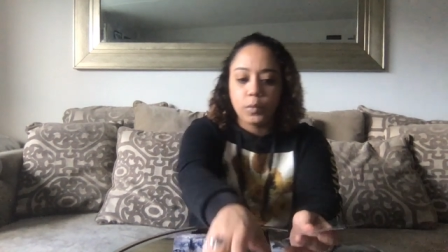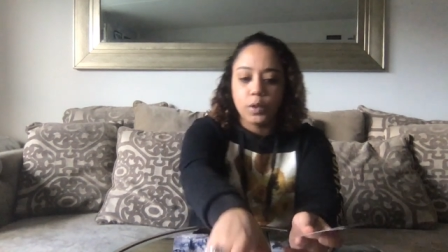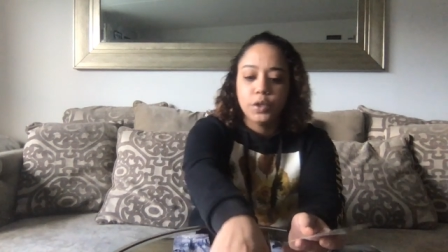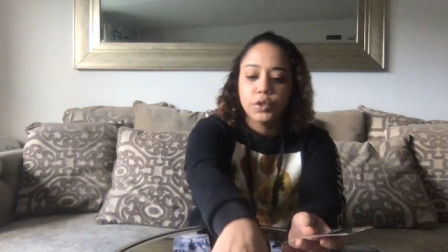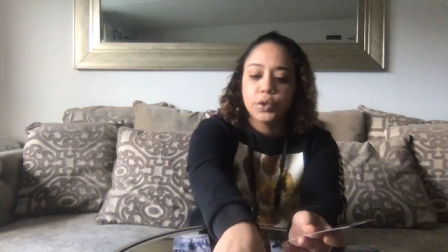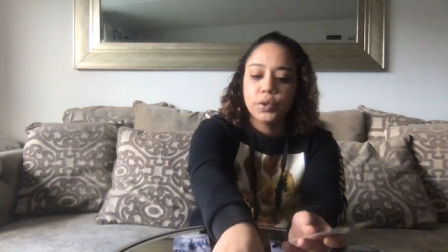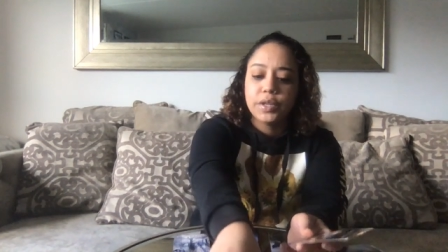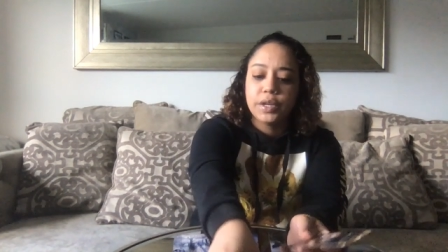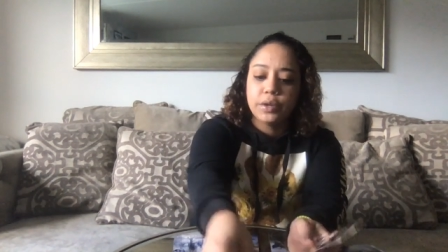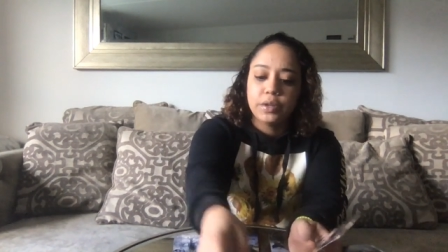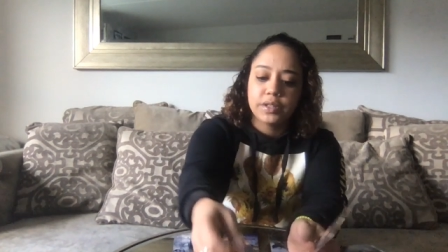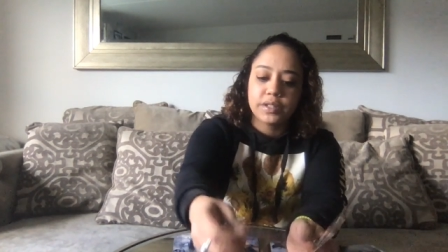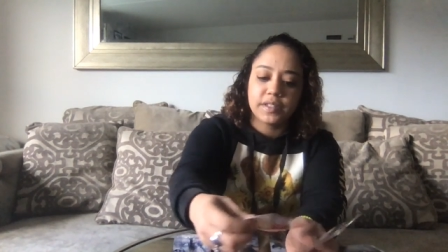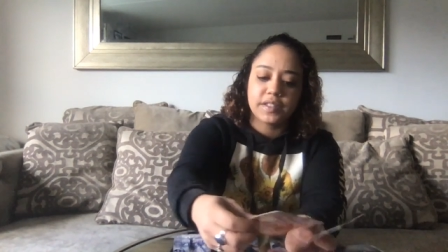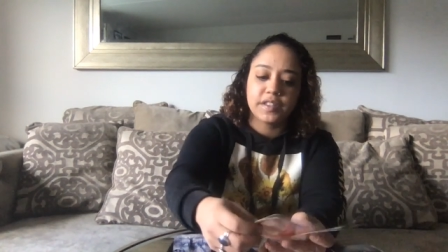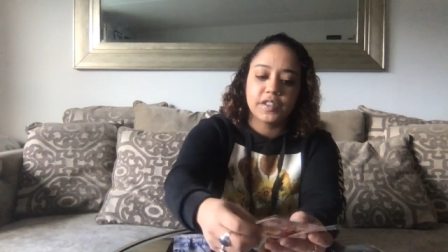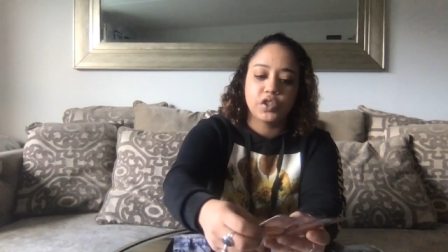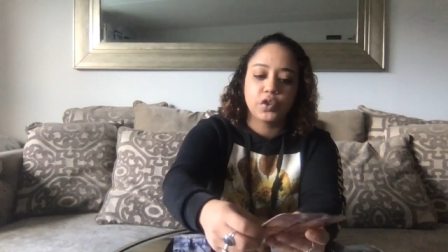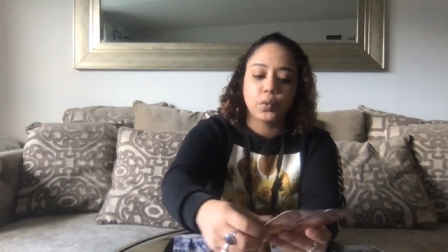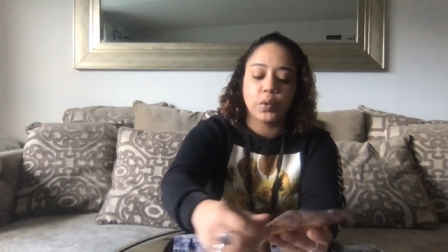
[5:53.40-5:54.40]
So there is a
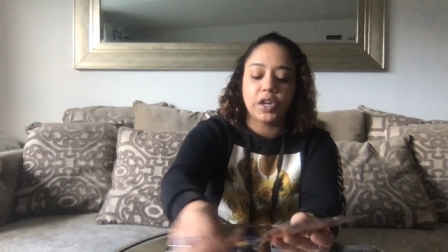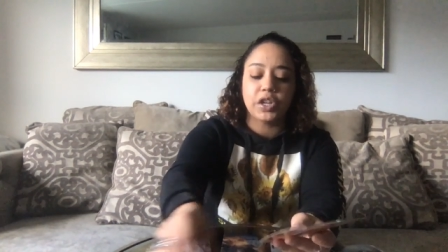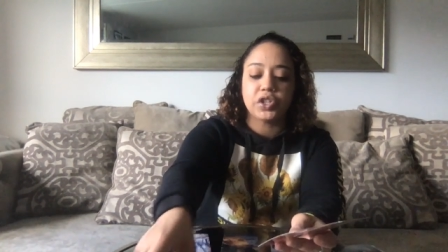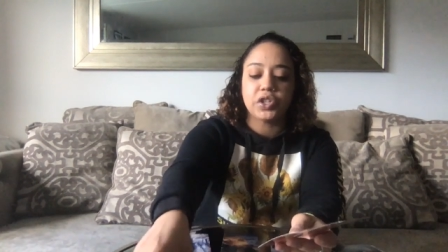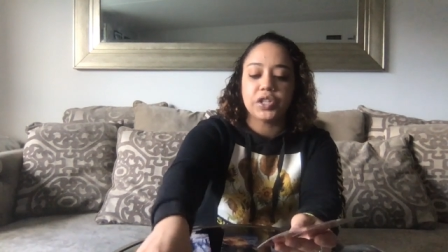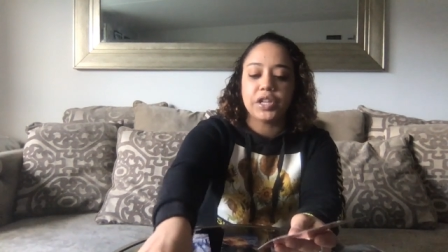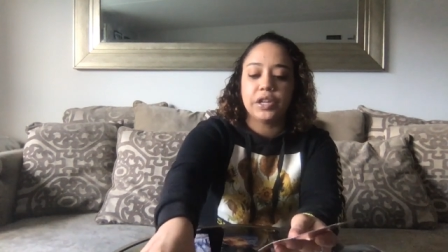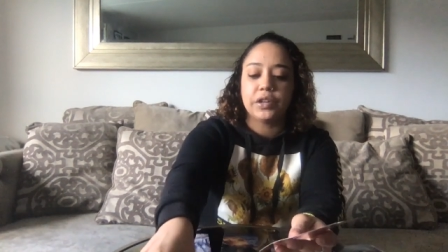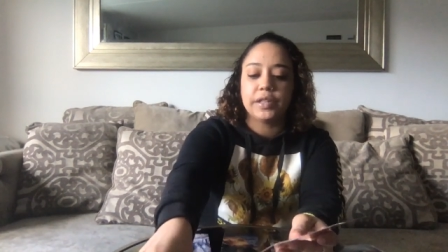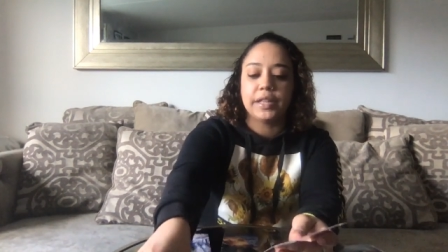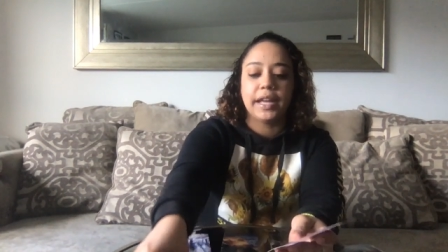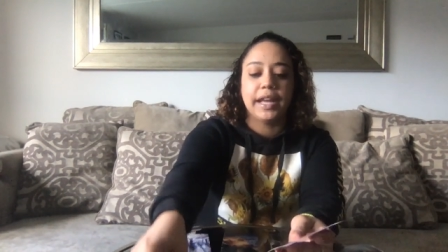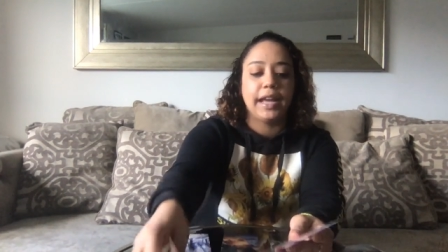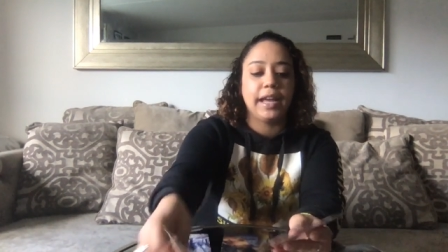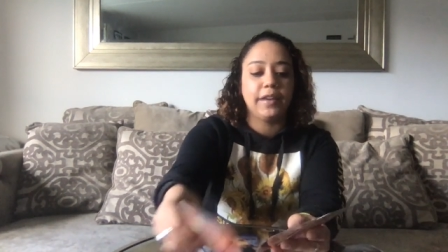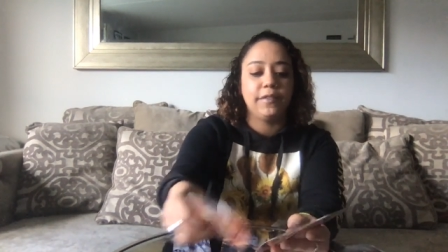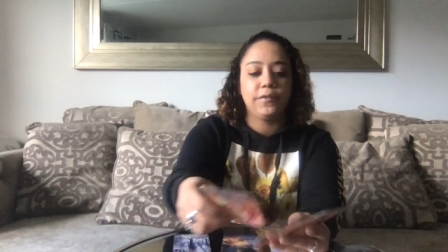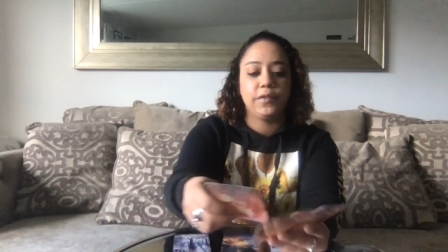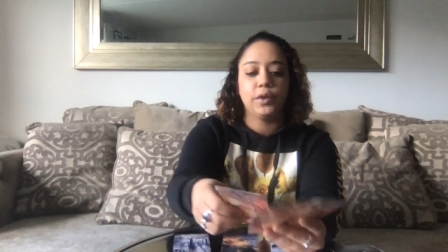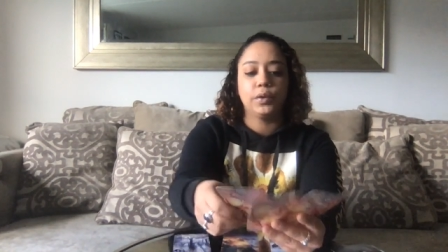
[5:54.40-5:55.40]
situation here that
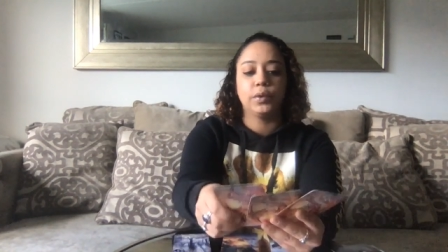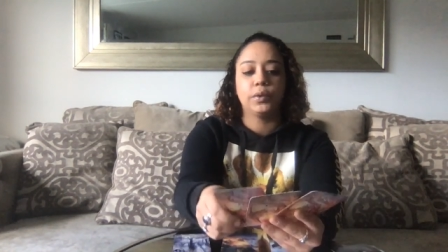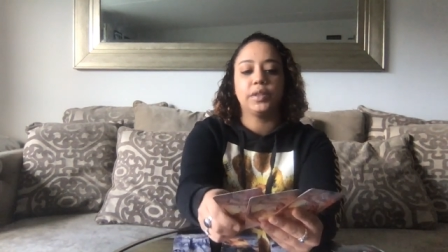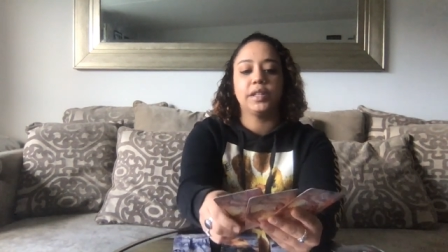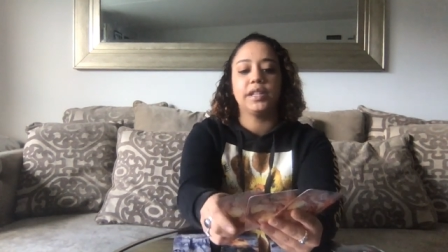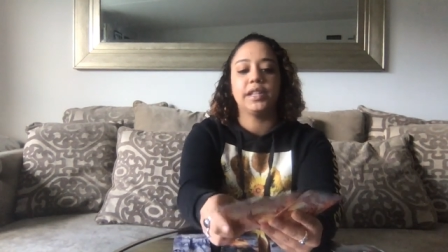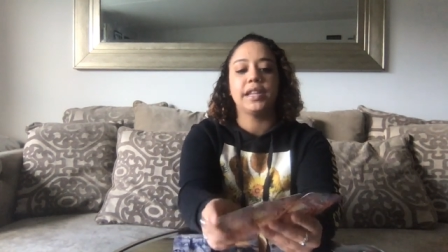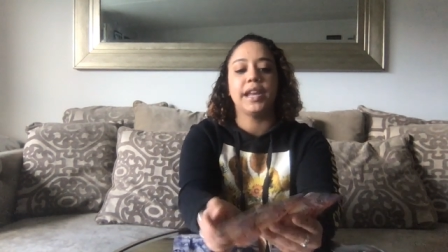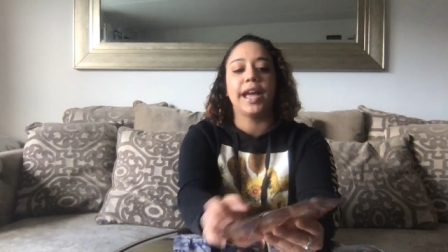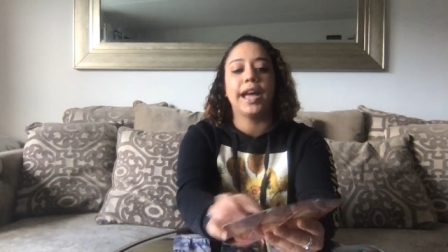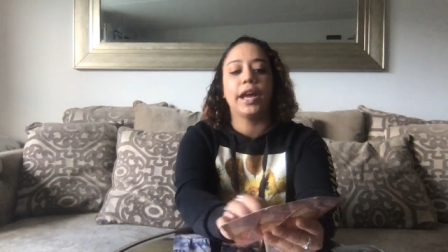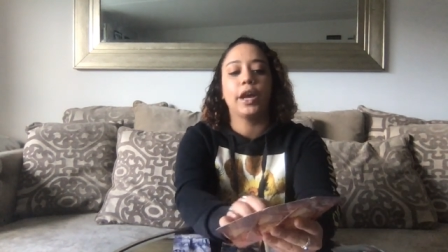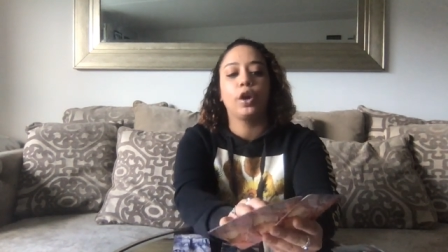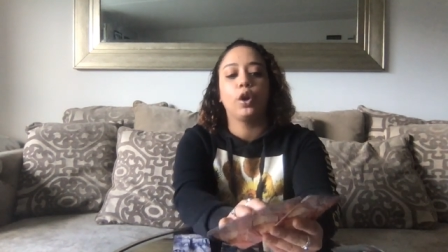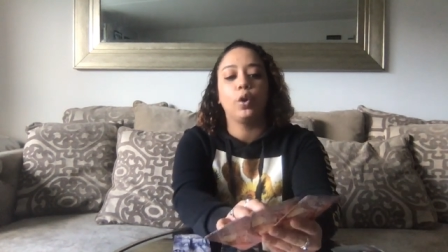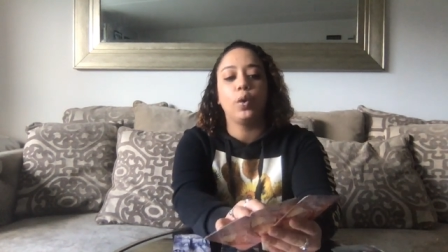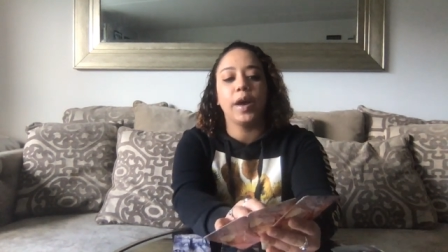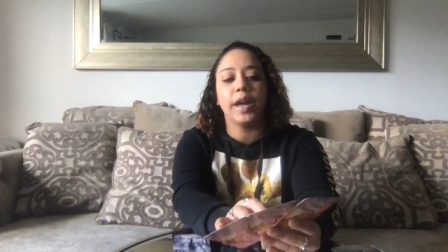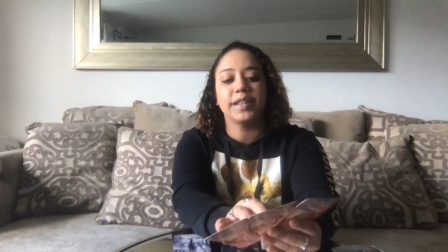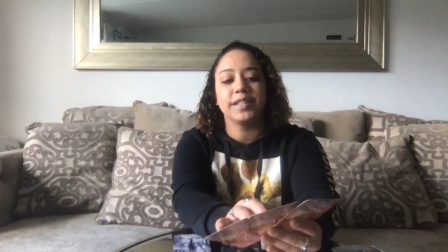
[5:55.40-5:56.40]
I feel did not
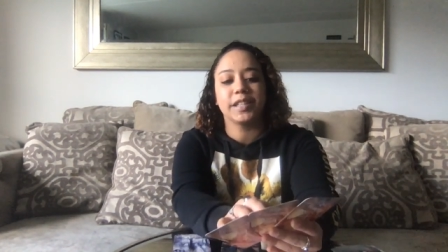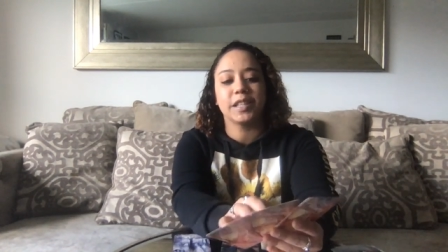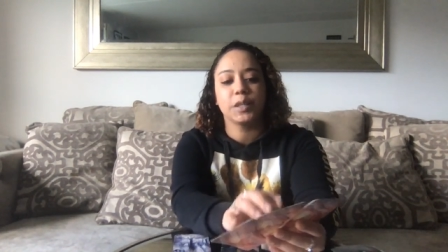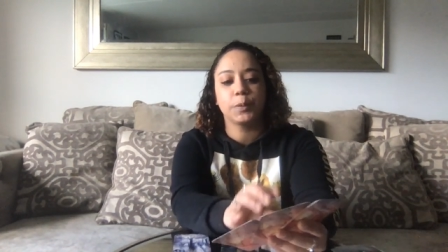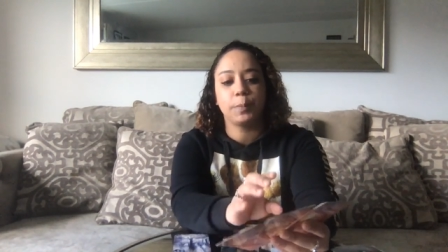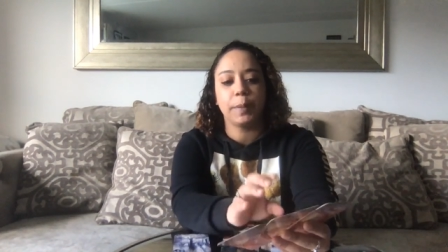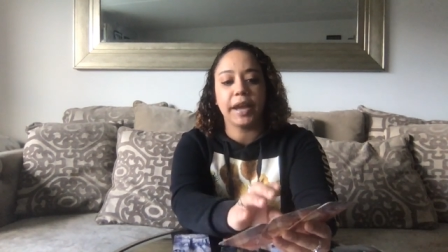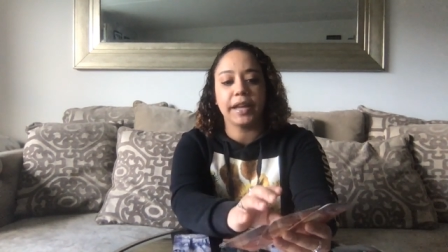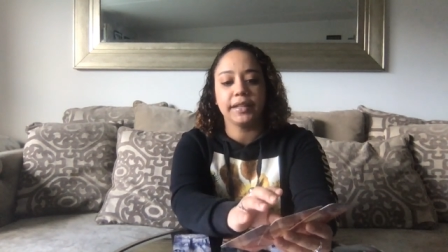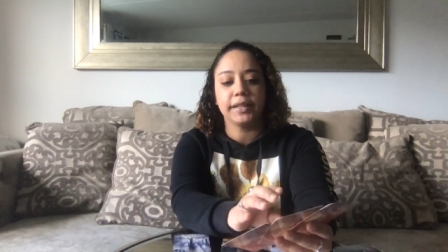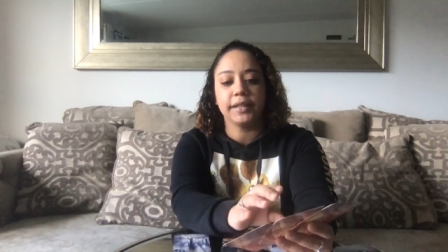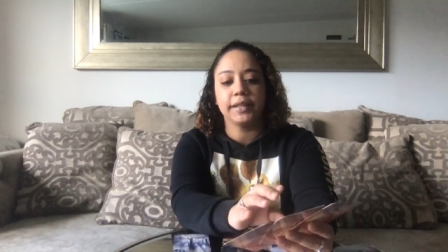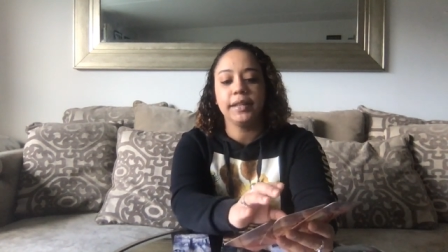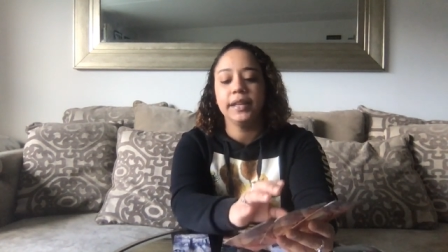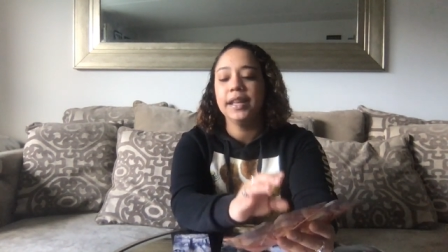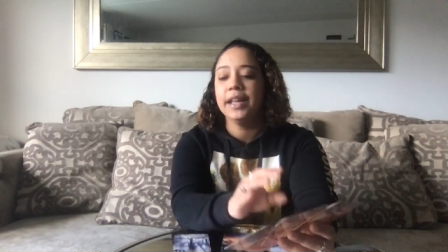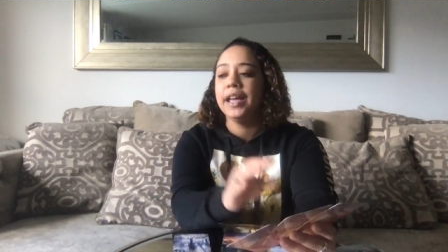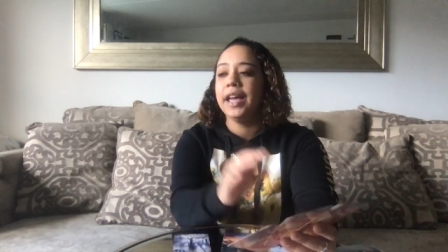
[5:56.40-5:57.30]
go as expected.